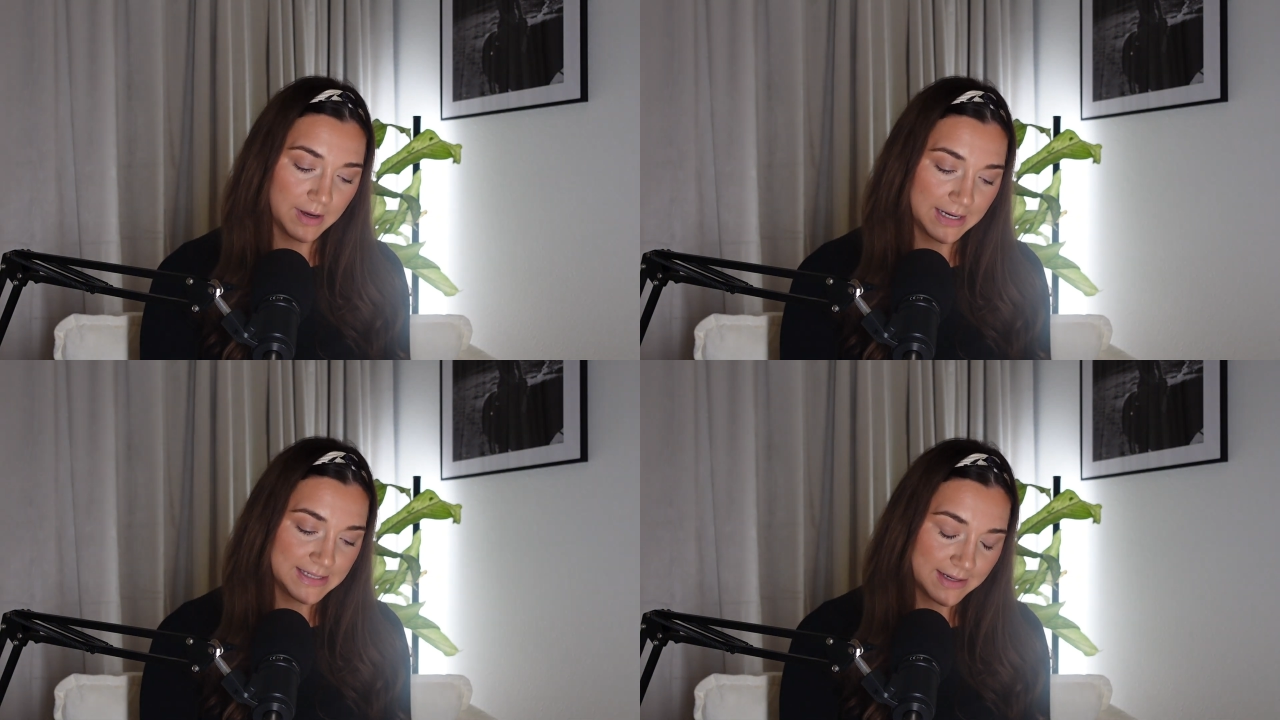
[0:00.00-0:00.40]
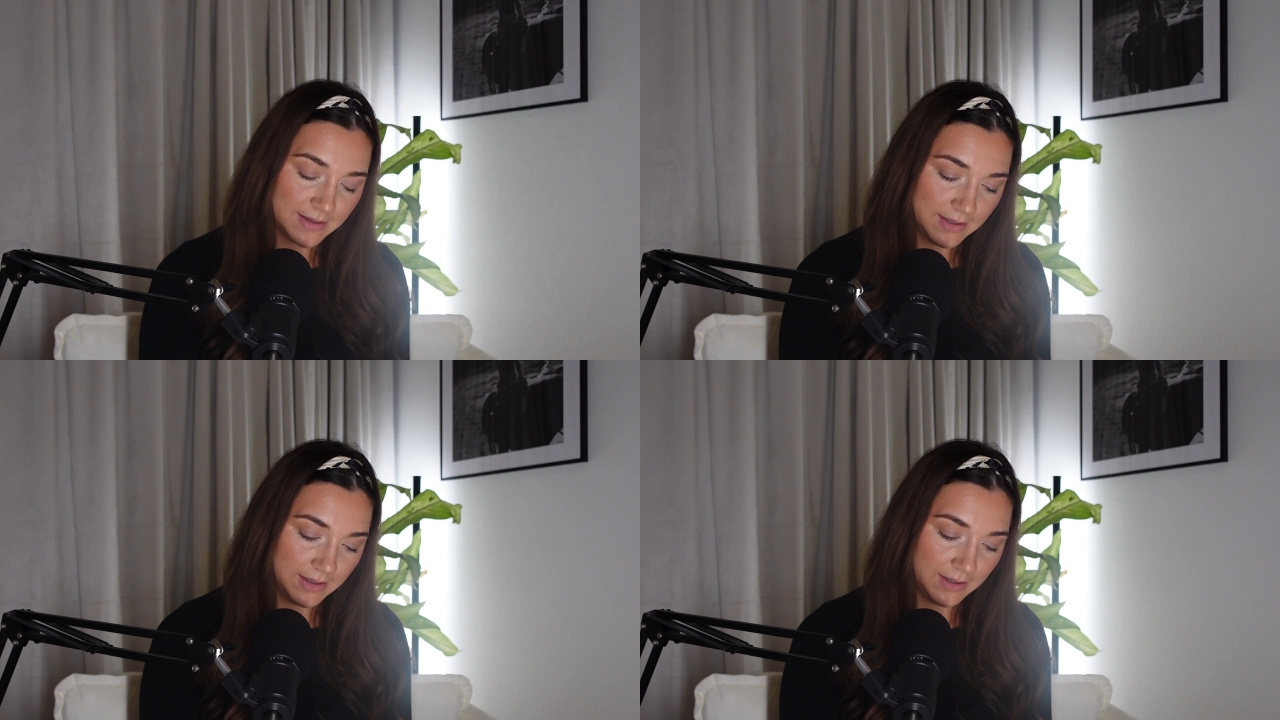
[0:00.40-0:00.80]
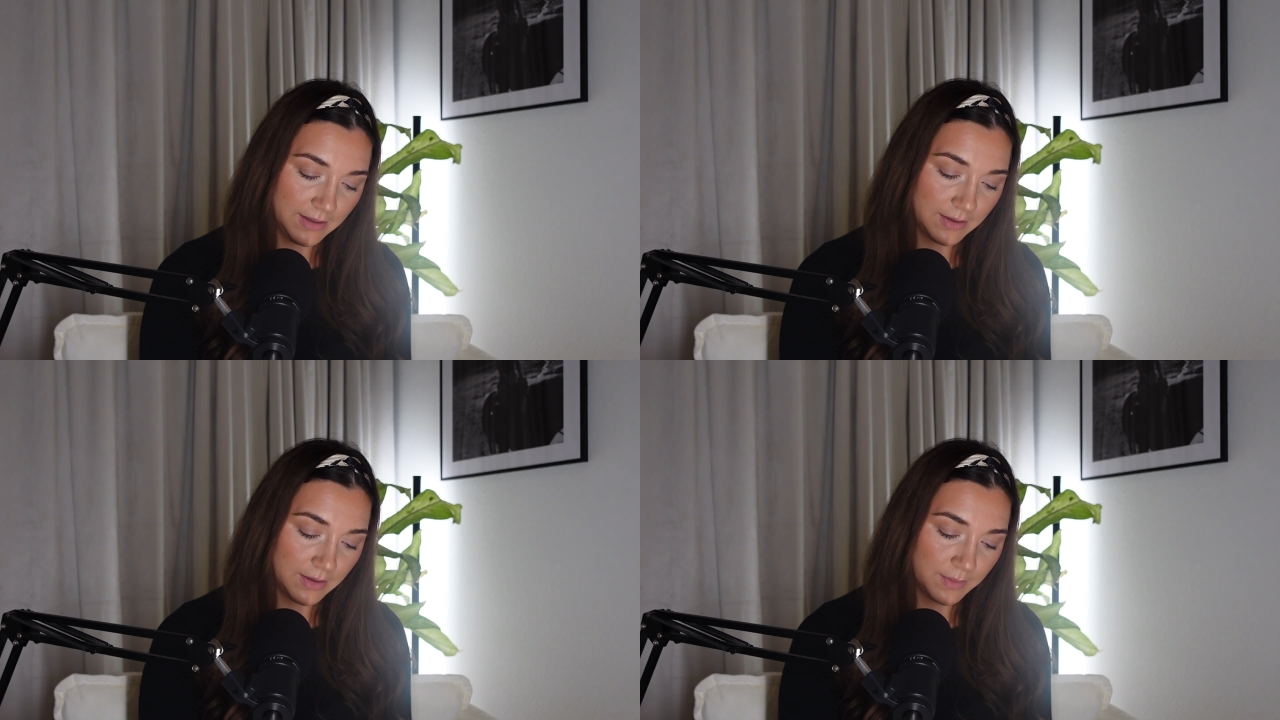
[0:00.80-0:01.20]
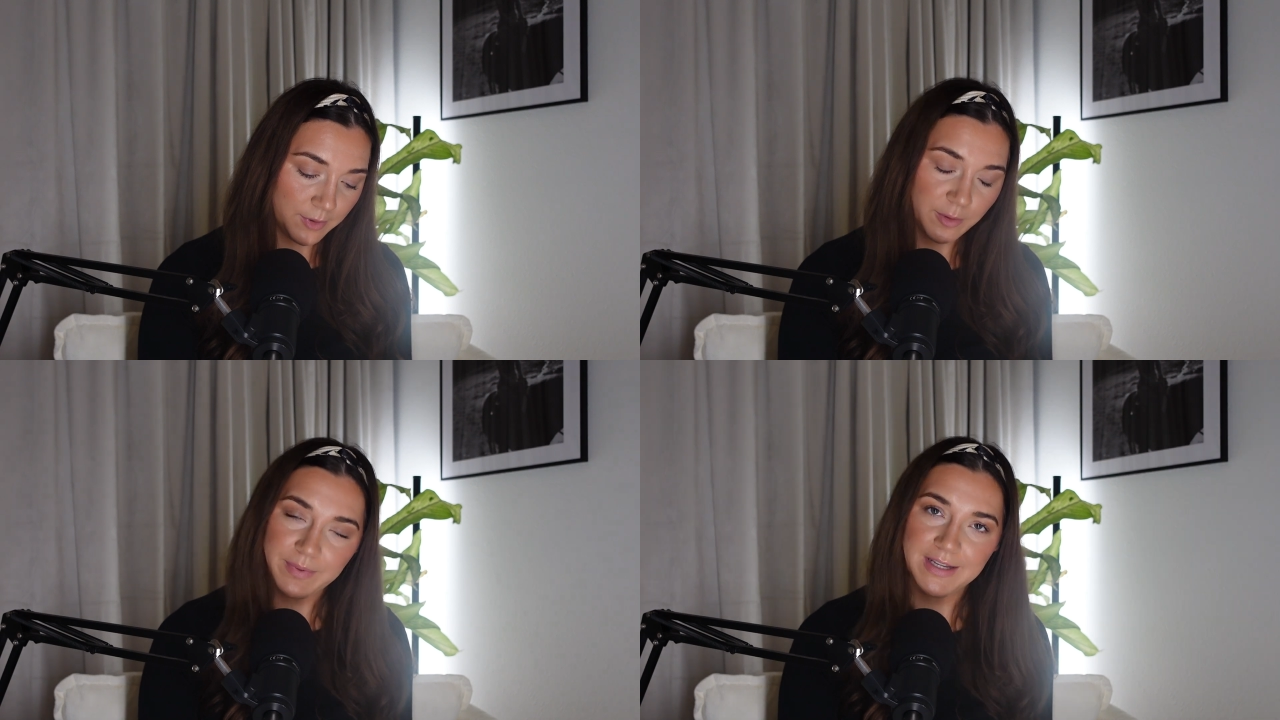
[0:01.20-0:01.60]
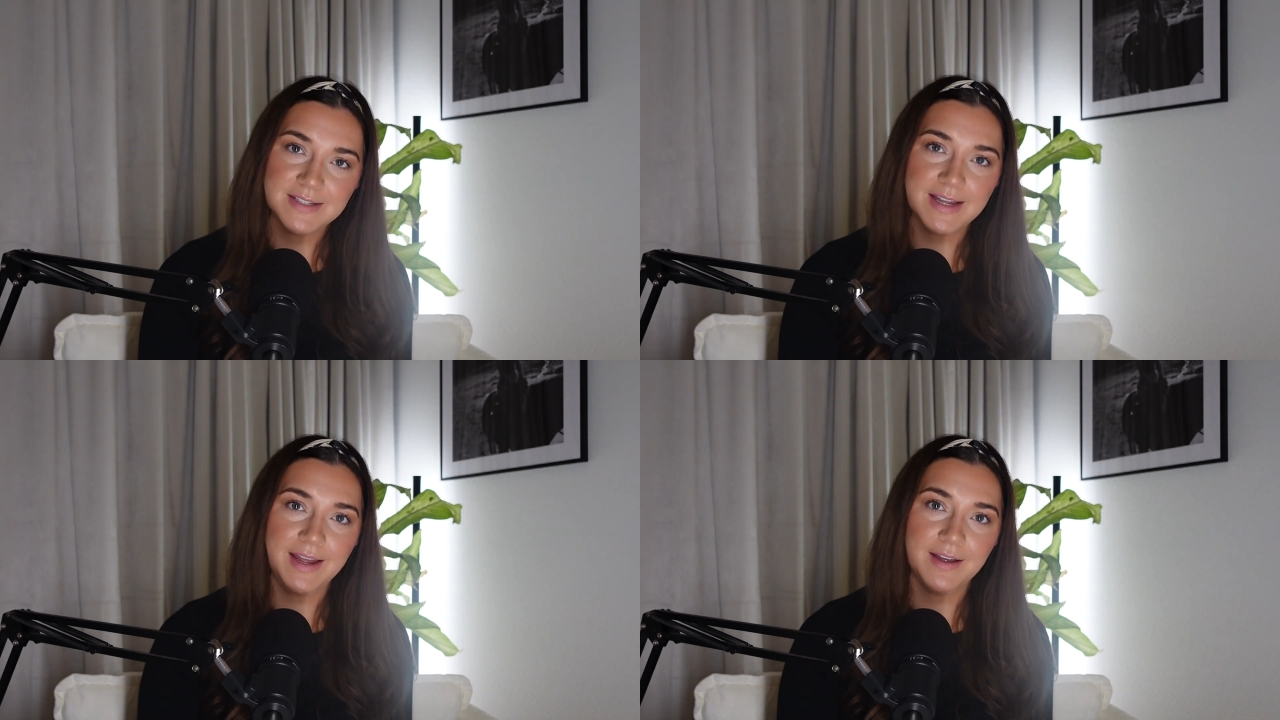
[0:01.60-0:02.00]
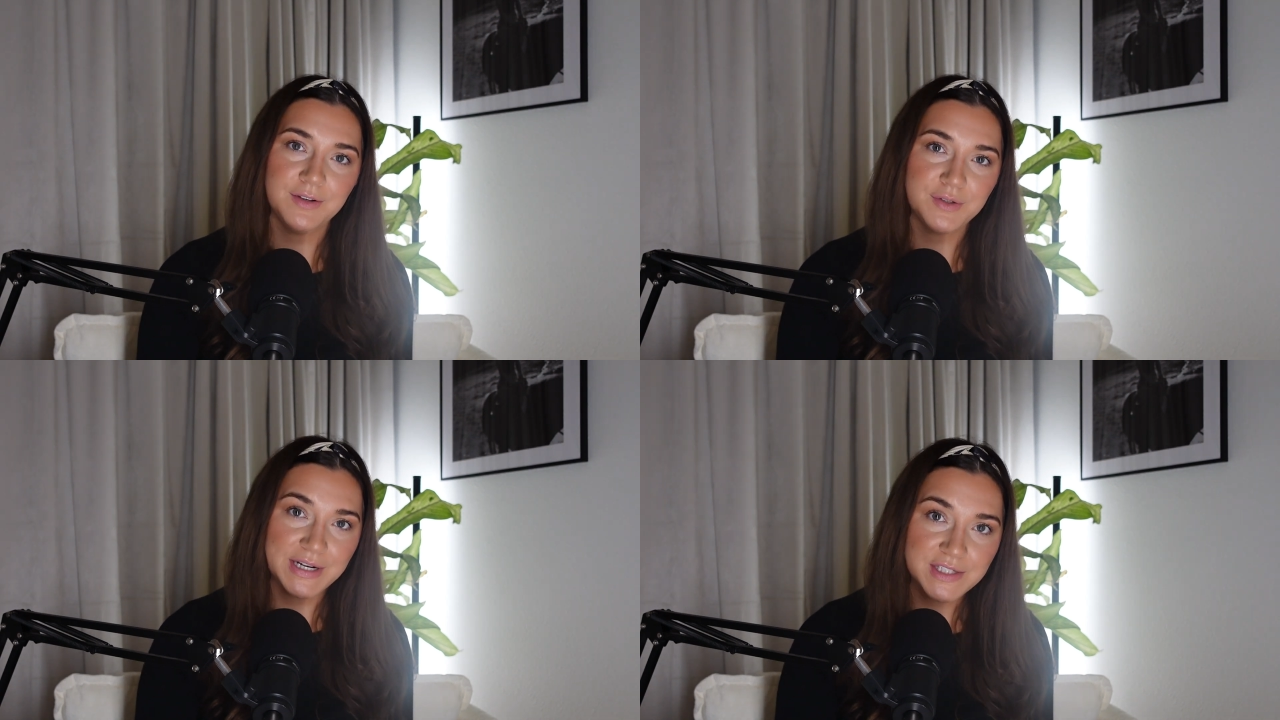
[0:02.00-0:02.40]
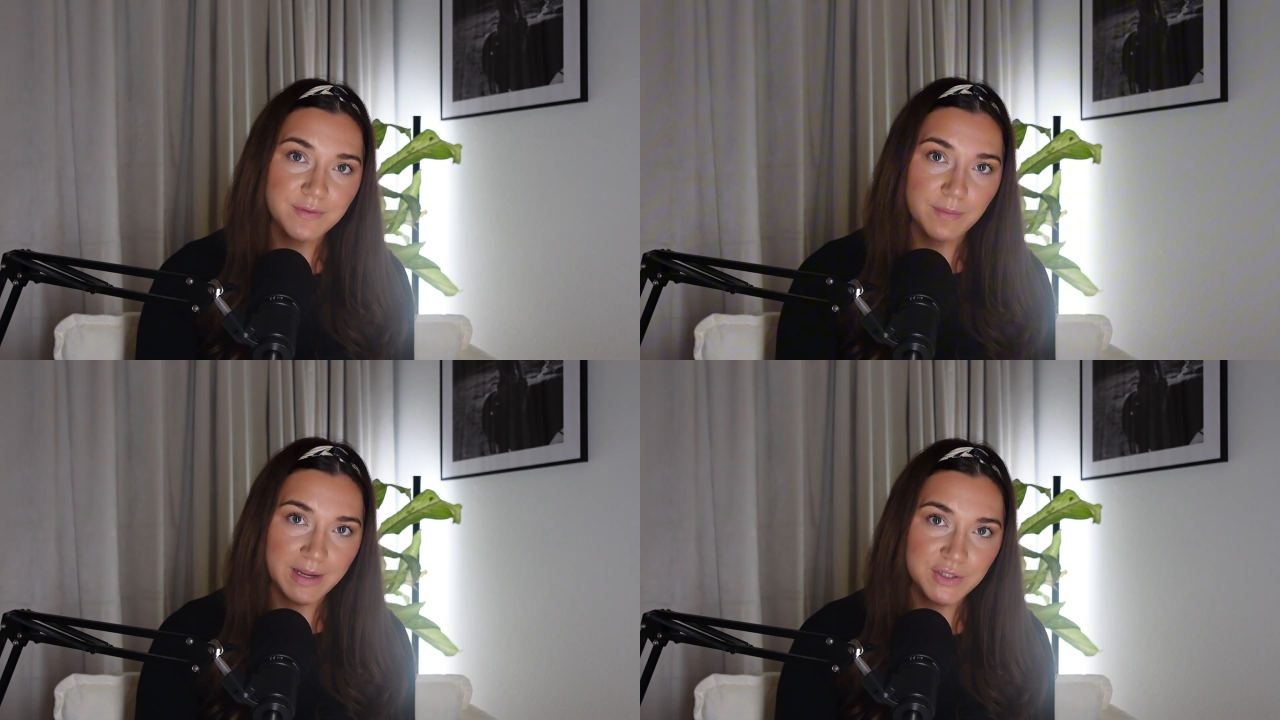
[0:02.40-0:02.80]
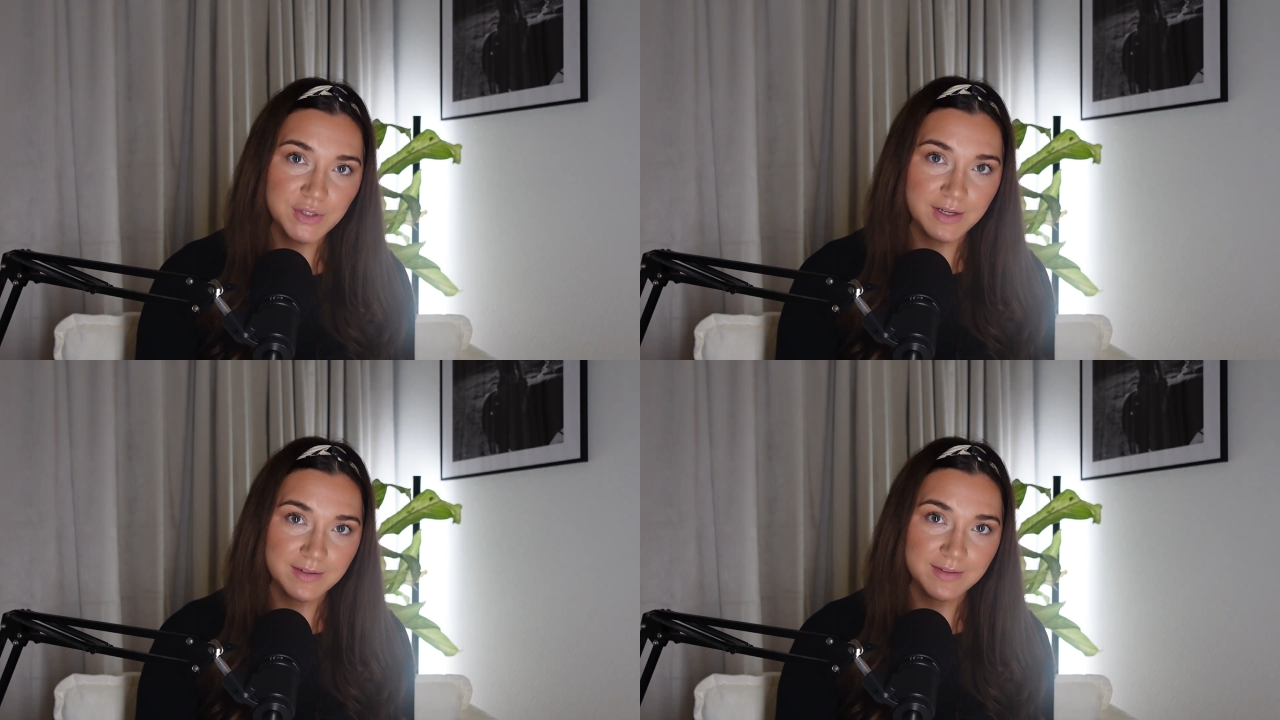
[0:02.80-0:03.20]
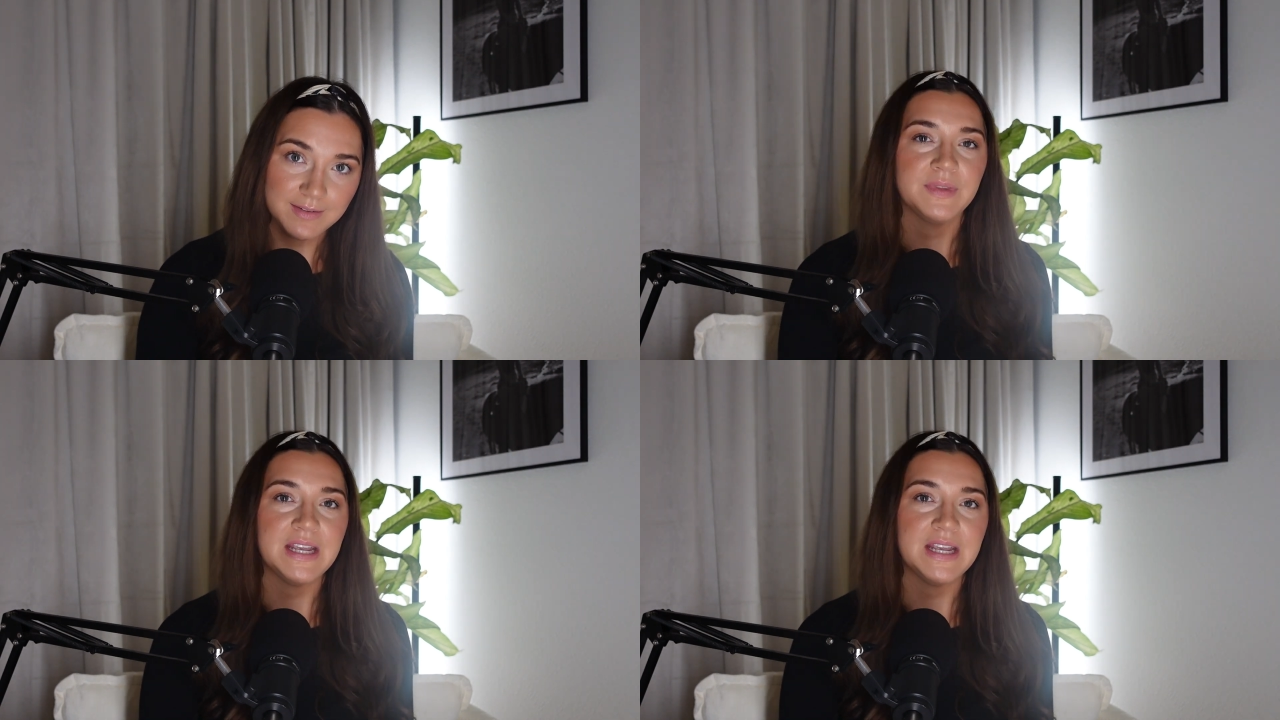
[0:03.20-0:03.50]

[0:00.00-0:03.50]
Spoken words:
identity, purpose, and transformation.